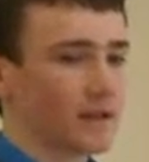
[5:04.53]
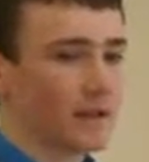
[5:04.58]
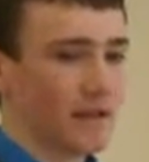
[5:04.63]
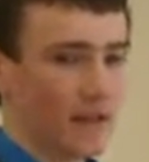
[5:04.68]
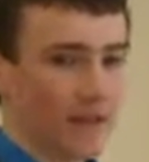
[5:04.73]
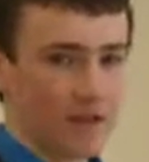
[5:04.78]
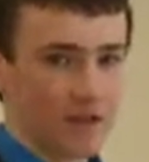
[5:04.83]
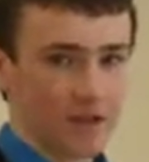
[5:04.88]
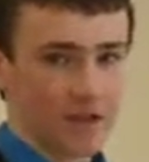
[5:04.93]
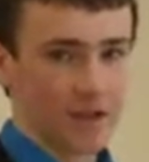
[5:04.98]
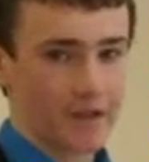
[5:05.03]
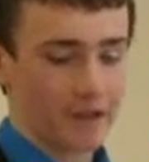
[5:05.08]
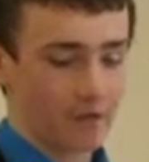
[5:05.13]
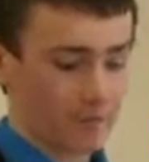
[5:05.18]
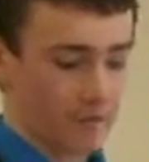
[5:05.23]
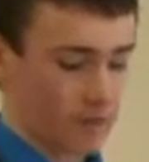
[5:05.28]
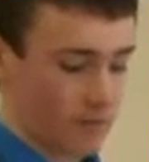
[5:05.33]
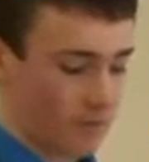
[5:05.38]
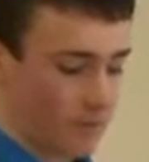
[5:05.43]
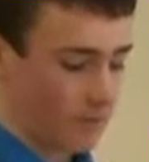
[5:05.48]
Ladies and
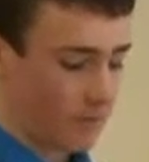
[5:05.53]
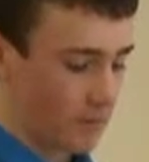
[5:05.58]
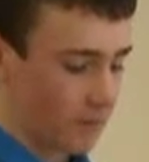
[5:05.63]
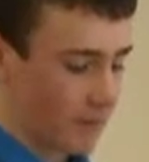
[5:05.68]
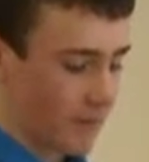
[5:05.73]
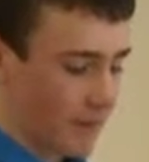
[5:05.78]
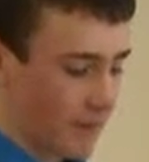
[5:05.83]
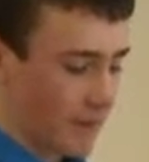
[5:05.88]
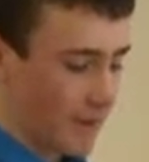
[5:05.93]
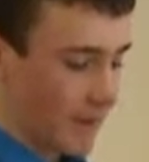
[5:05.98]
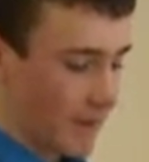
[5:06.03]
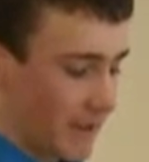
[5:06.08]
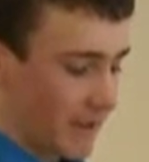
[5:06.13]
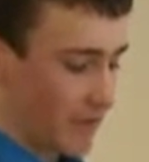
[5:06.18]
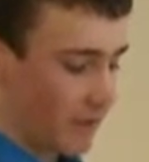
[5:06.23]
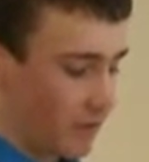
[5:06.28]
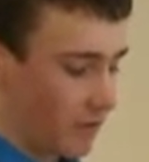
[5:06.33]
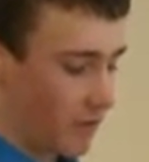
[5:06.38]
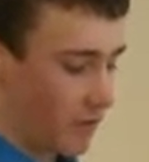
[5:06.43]
gentlemen, if